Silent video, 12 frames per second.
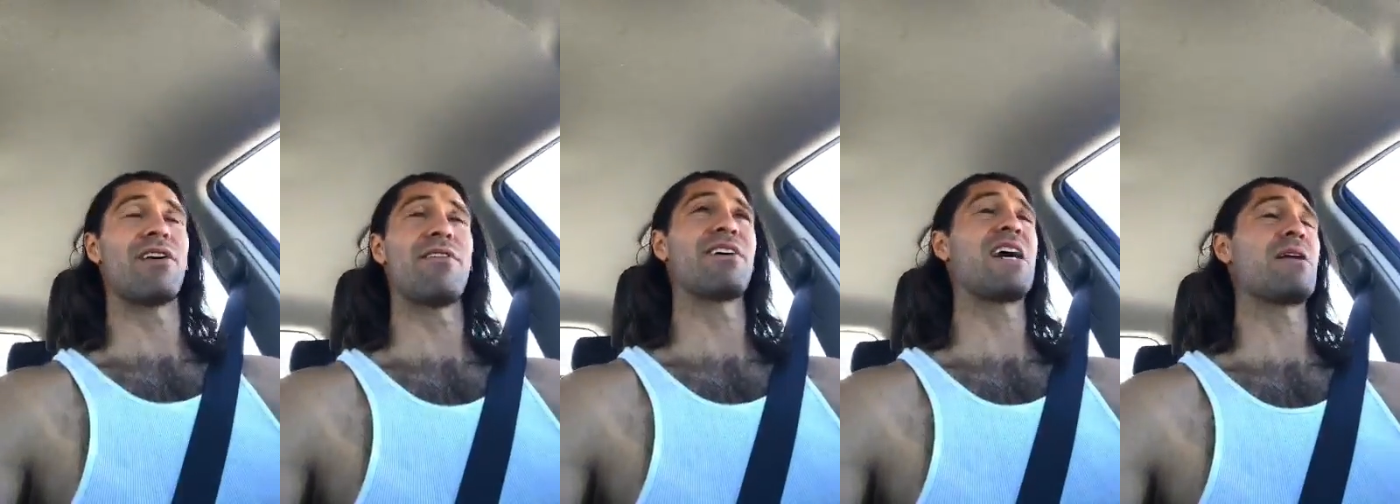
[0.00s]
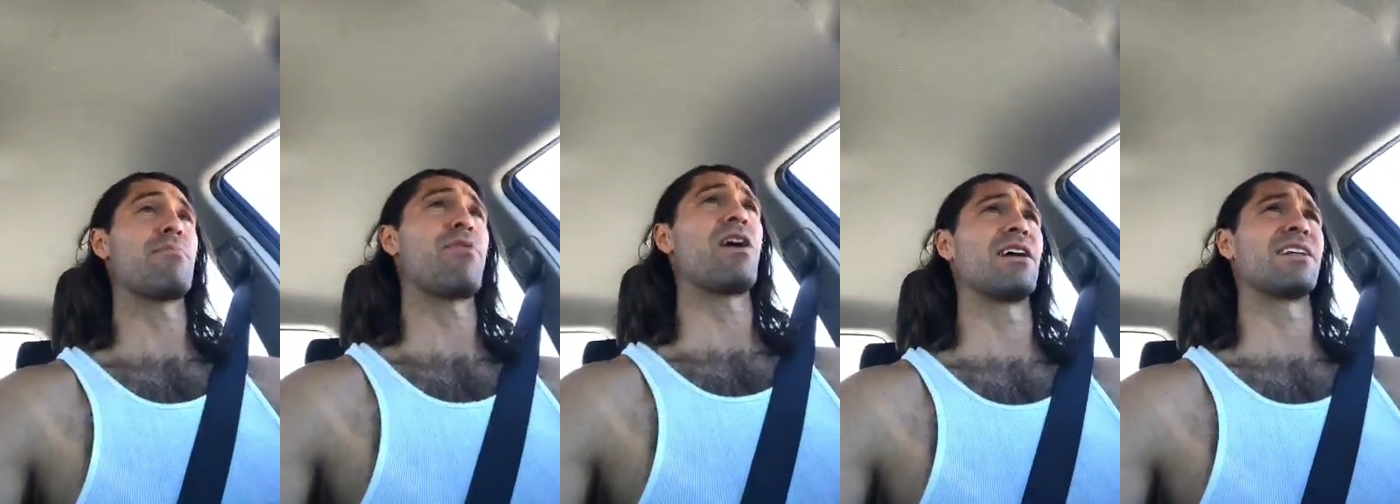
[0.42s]
every kind of
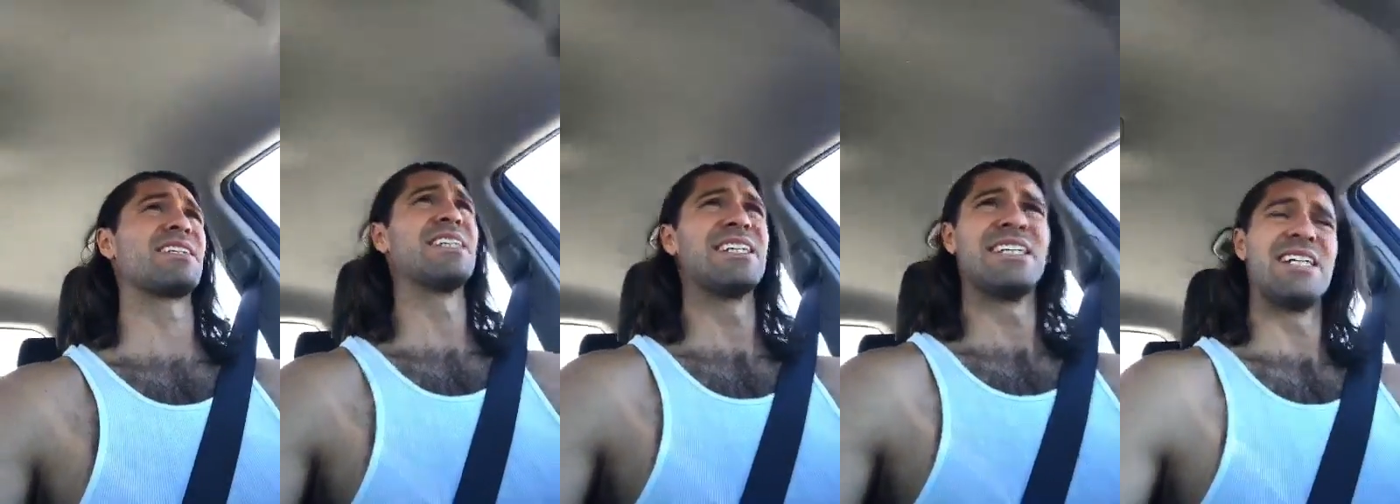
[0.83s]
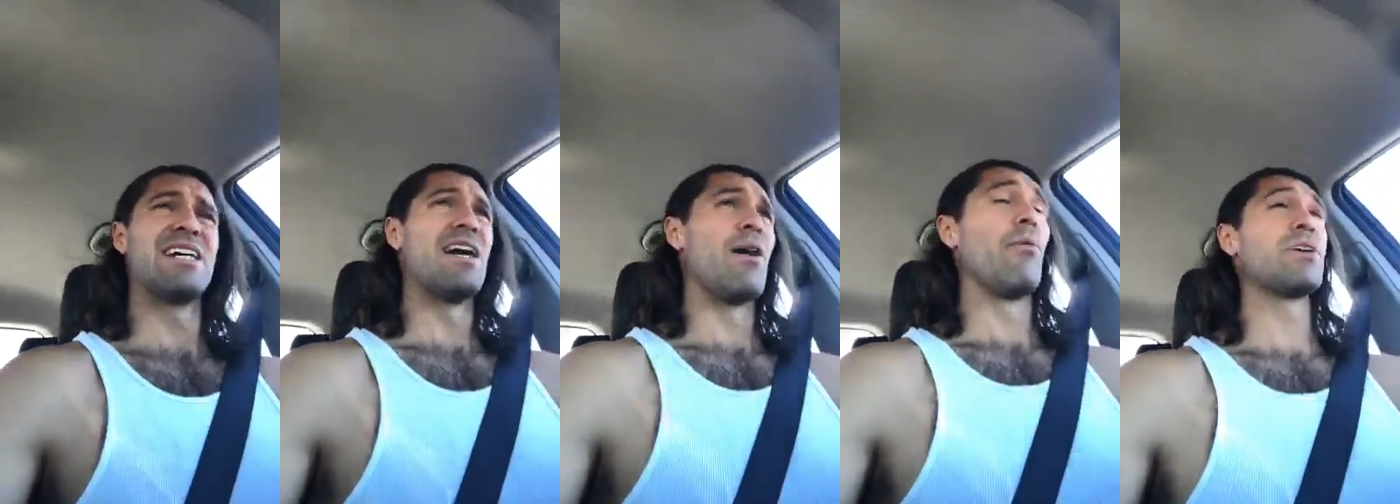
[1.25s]
product.
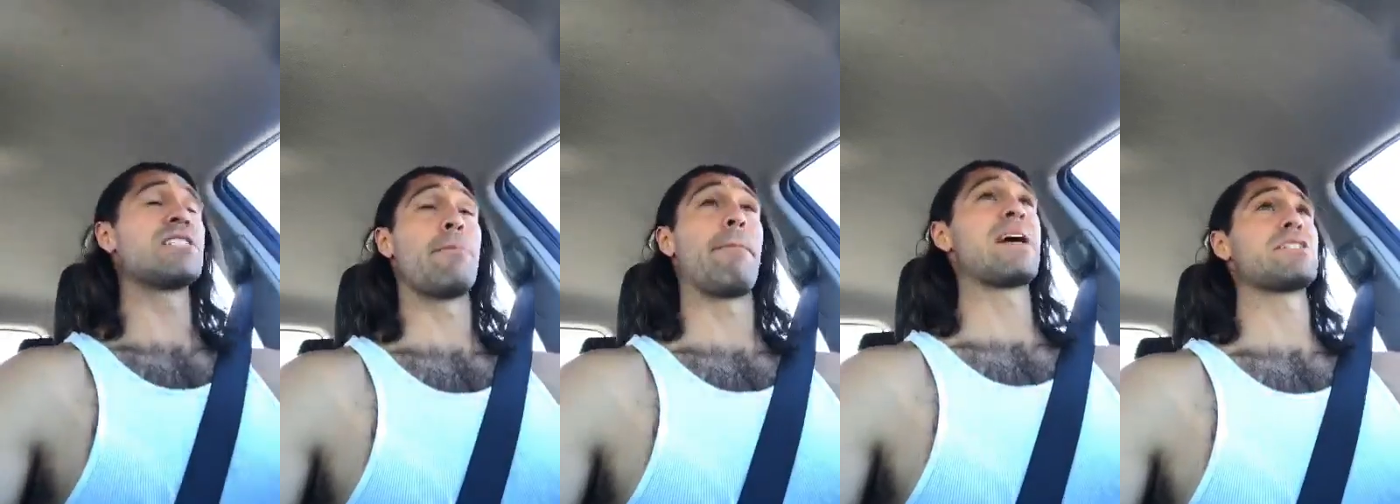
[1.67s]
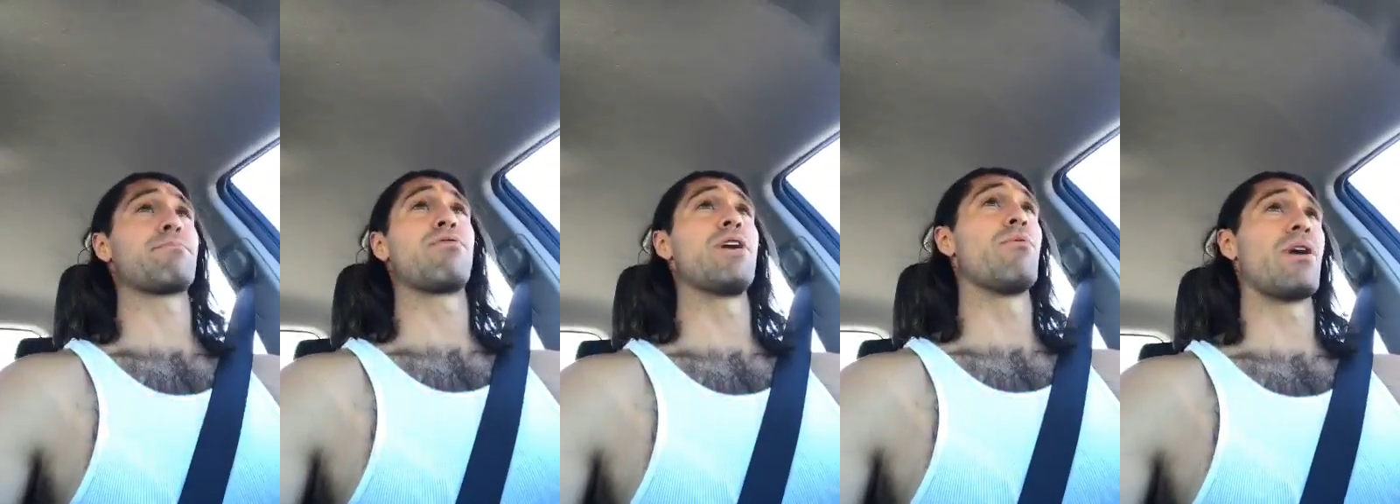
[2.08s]
What's the best
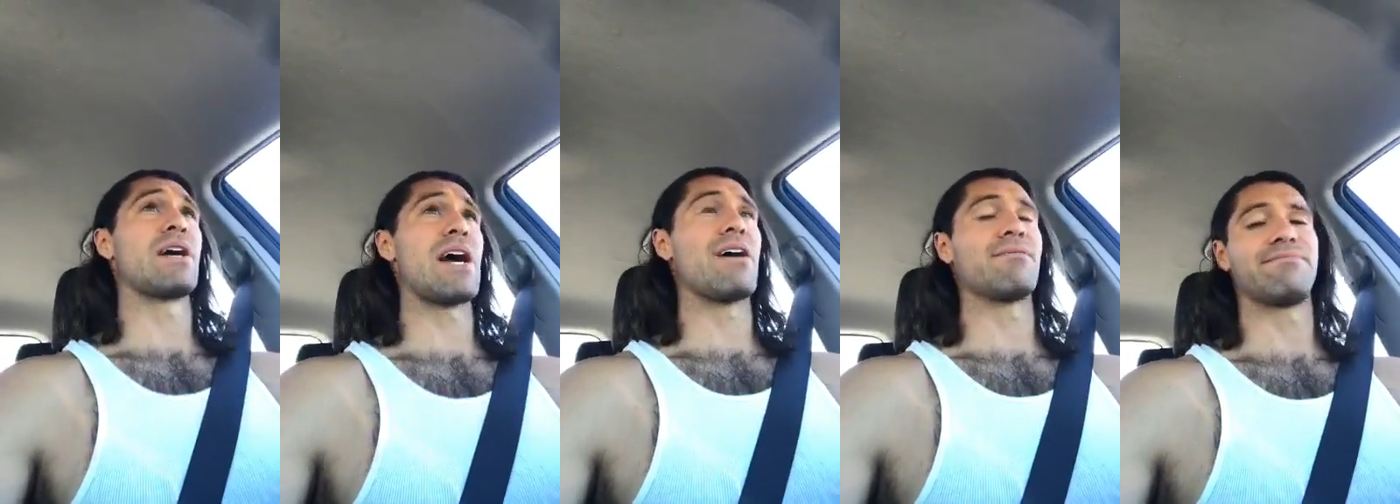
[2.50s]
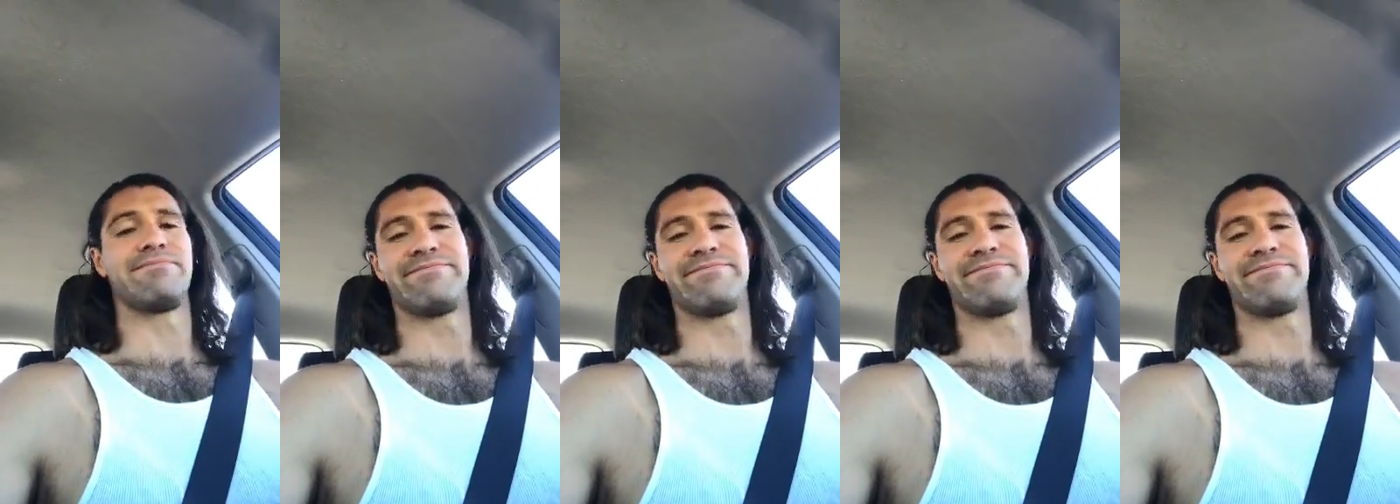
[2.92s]
pre-workout?